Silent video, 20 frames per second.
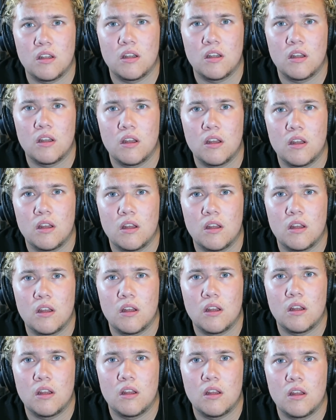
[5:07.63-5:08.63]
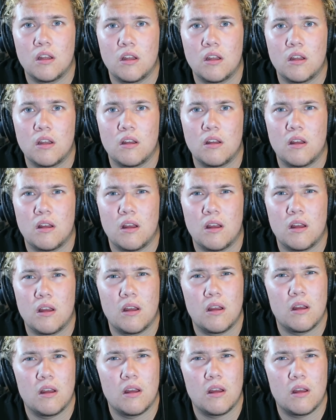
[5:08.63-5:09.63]

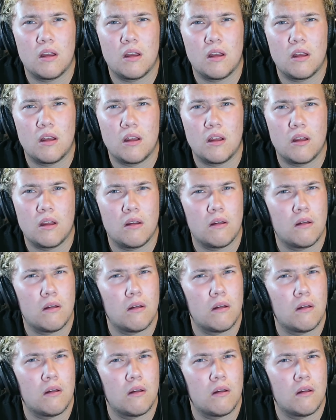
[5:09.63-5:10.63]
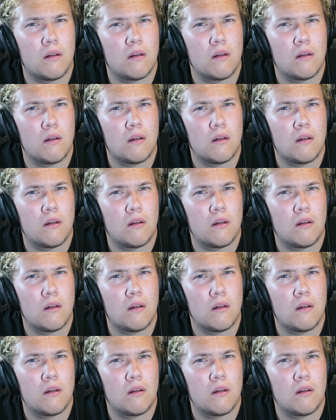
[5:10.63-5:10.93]
Nobody speaks.